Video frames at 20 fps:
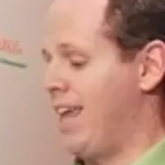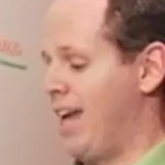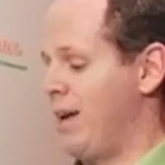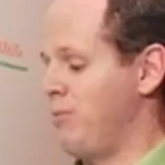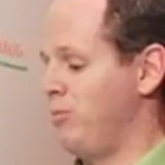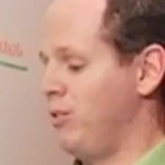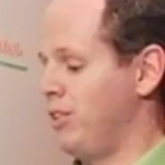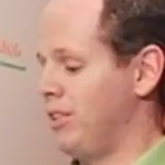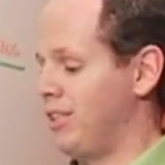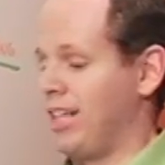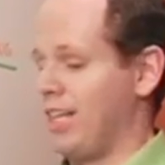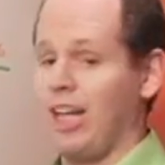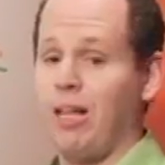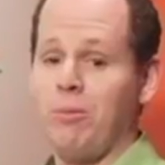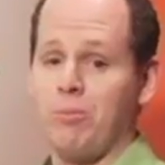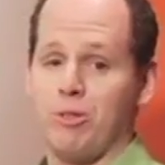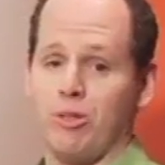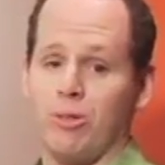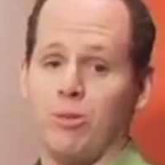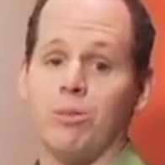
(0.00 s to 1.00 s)
and I'm willing to
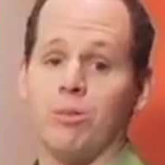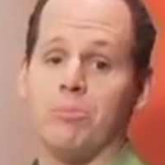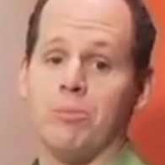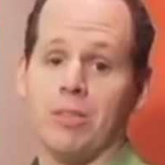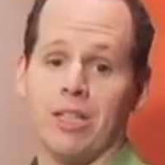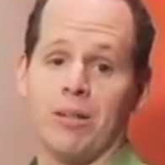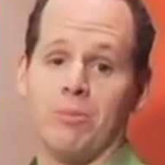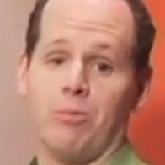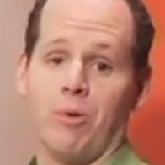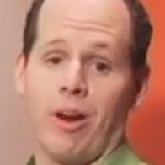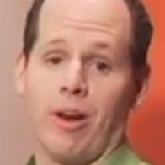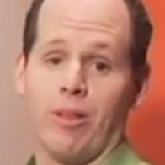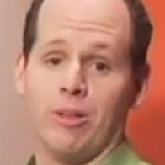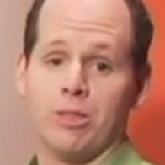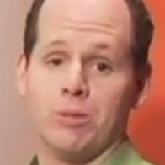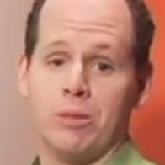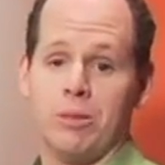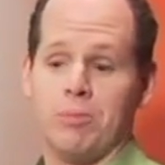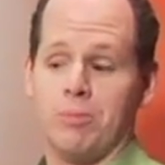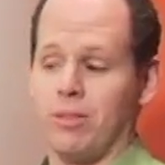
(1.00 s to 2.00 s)
help you become one of
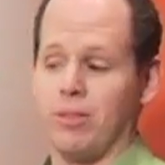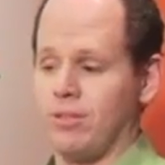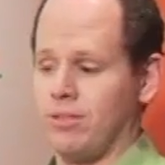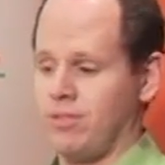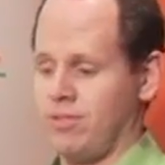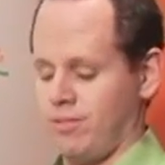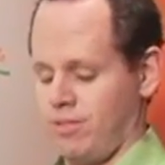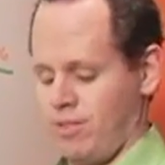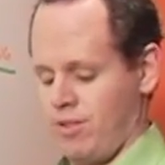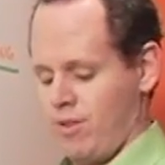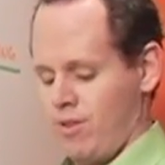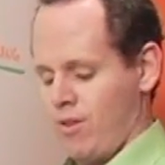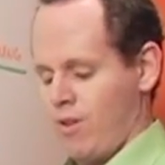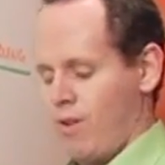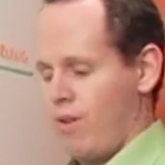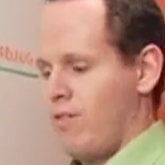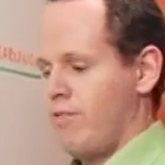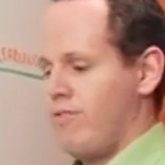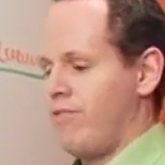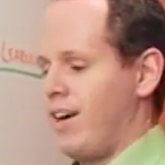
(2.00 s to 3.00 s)
those people.
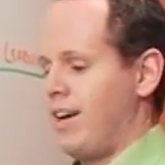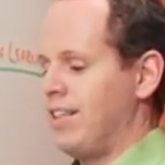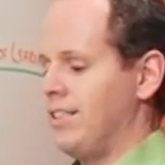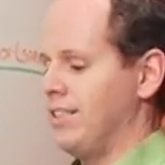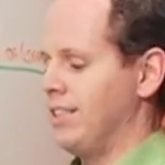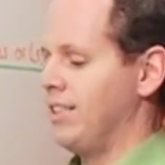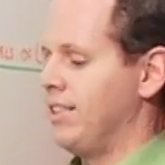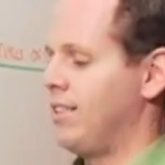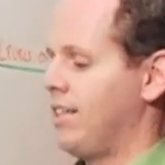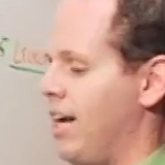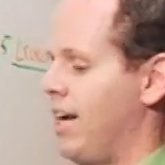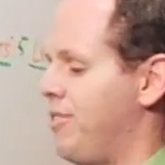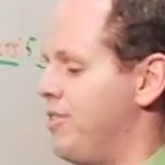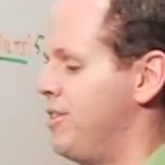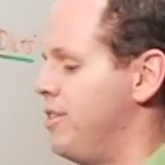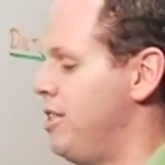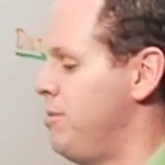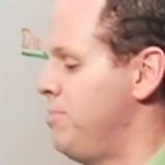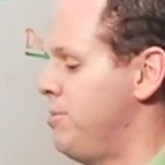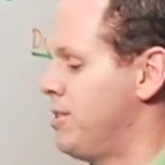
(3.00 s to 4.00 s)
Finally, at the
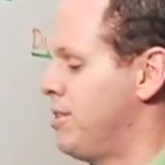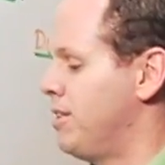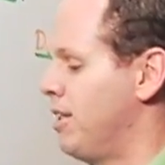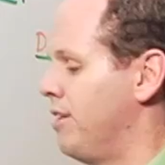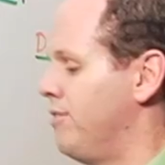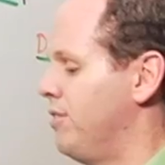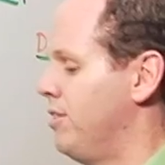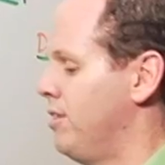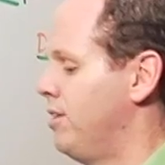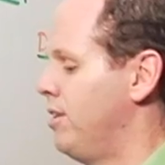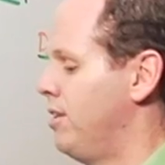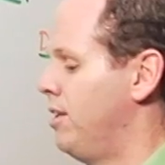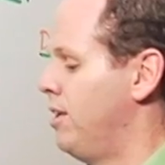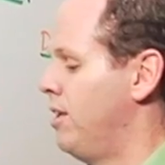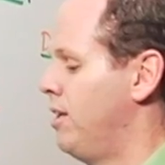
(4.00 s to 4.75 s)
deepest level,